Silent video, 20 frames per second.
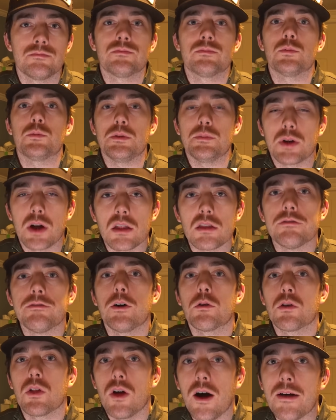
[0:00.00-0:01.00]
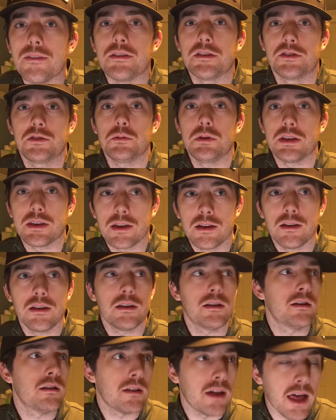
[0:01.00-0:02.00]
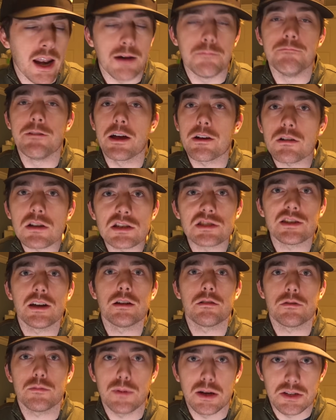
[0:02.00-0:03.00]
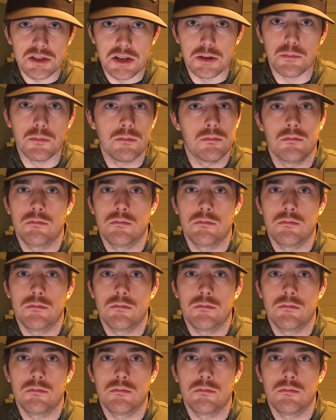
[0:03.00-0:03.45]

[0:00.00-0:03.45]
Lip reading: We've been on the phone a lot this week, and I'm very excited for my team.